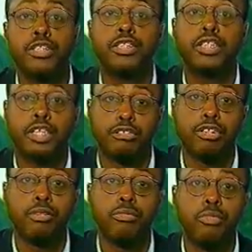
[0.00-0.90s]
in this
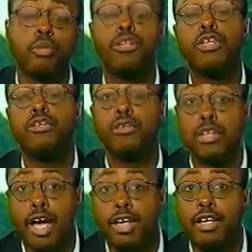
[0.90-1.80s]
country, whether
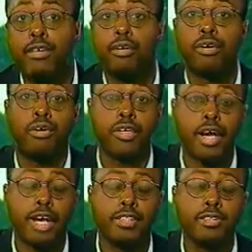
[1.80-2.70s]
you like it
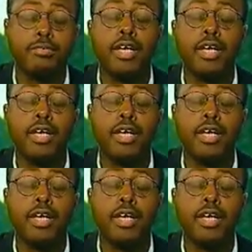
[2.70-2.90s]
or not.